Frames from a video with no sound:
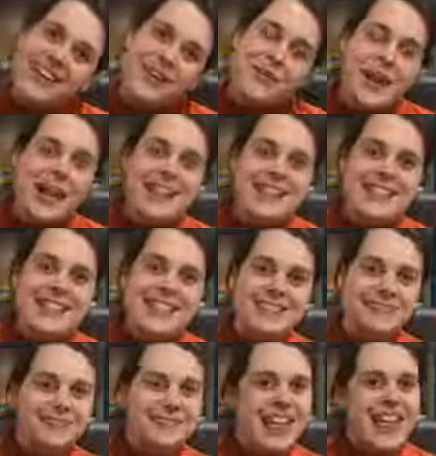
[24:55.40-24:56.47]
Well,
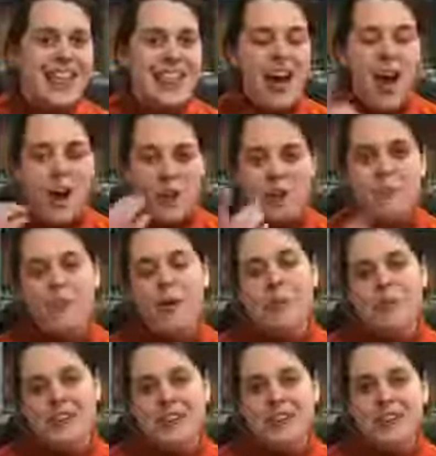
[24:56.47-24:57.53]
see, are there
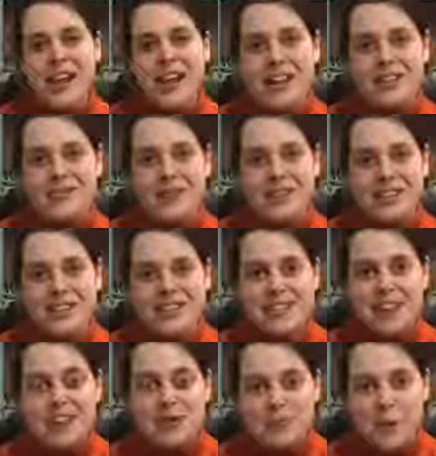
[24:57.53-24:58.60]
bubbles in your last rinse?
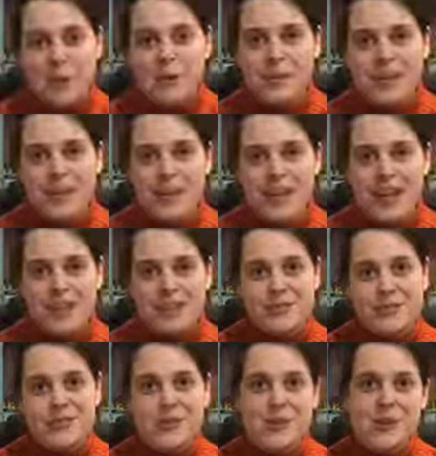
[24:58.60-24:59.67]
If there's bubbles in your last
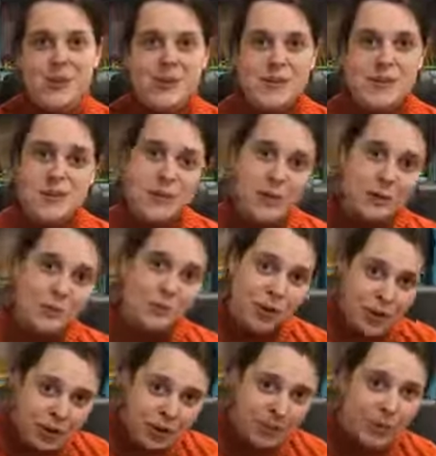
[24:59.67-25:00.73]
rinse, you're using too
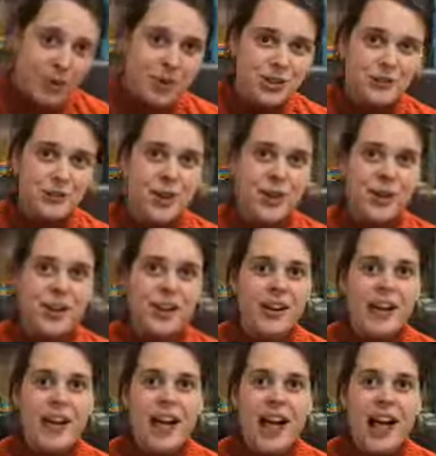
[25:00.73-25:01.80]
much washing powder.
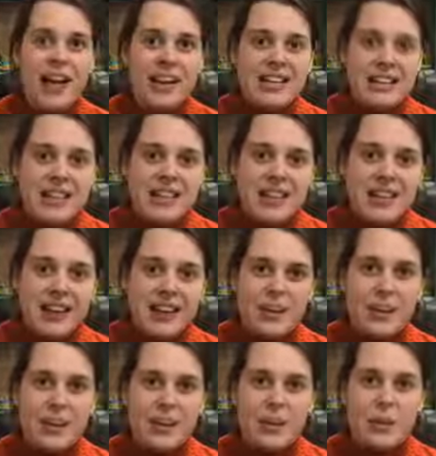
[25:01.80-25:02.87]
I tend to think
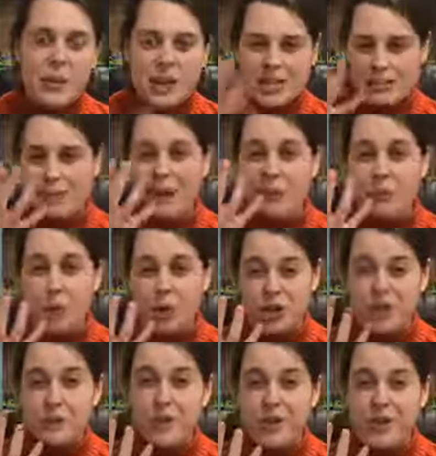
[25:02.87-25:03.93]
if they come out smell of
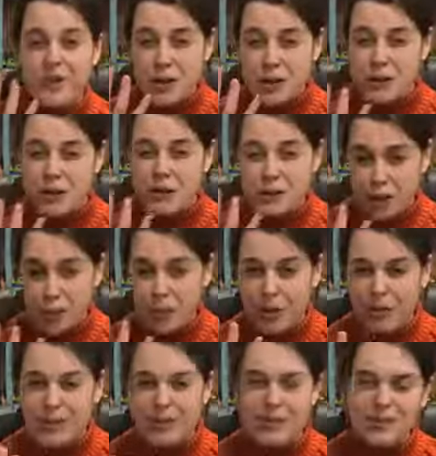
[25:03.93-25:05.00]
washing powder, using too
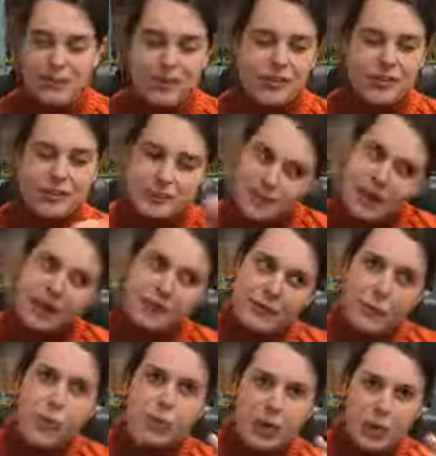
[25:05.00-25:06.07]
much. If you're smelling of
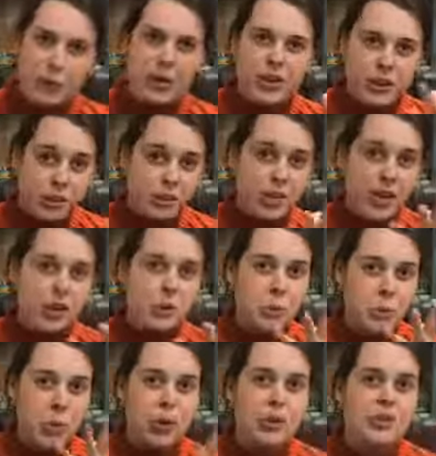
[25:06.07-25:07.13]
ammonia when they're straight out of the
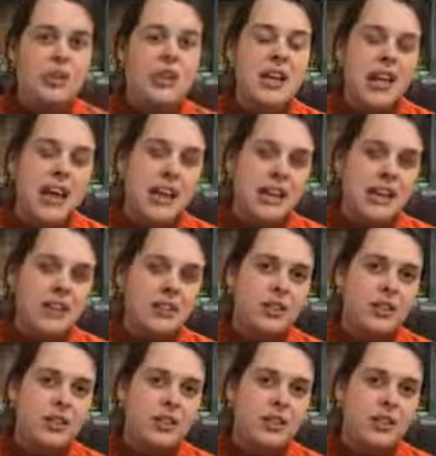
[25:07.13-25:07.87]
wash, I think